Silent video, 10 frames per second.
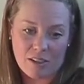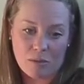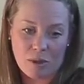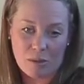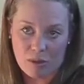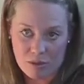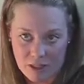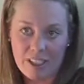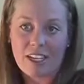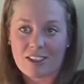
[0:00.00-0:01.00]
we were
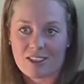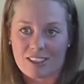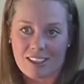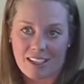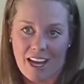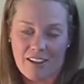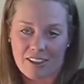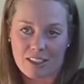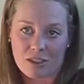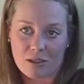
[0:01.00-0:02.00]
really interested in
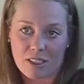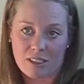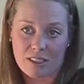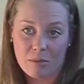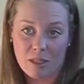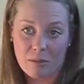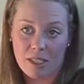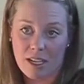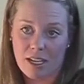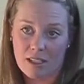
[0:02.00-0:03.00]
having a doula simply
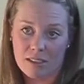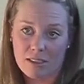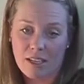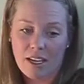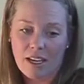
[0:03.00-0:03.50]
because